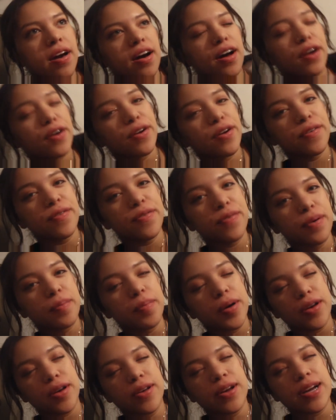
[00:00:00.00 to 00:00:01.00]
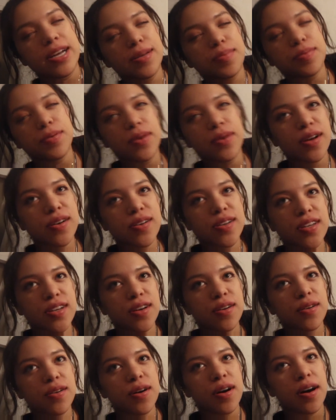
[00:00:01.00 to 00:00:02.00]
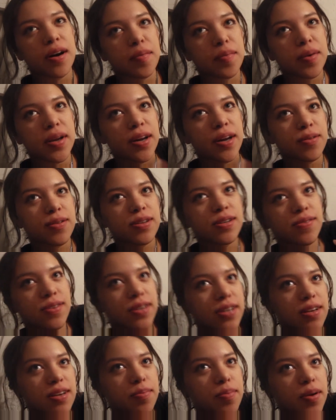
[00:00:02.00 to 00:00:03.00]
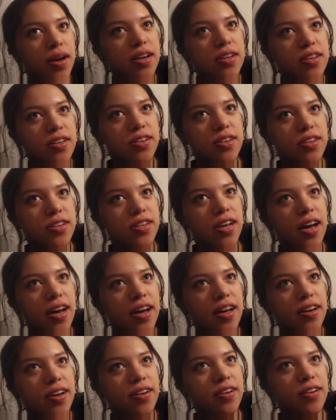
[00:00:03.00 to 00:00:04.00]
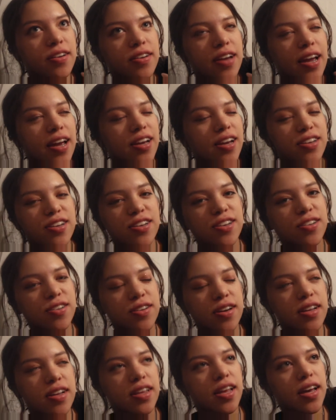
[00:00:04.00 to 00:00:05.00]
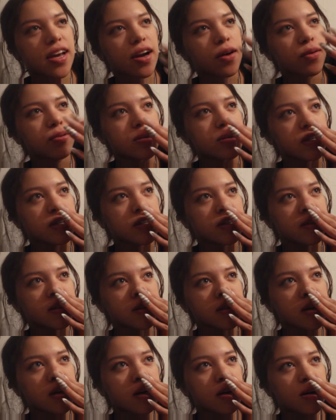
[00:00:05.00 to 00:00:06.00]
I don't know about you guys, but when I was little and I was feeling depressed or sad or anxious or anything, I would just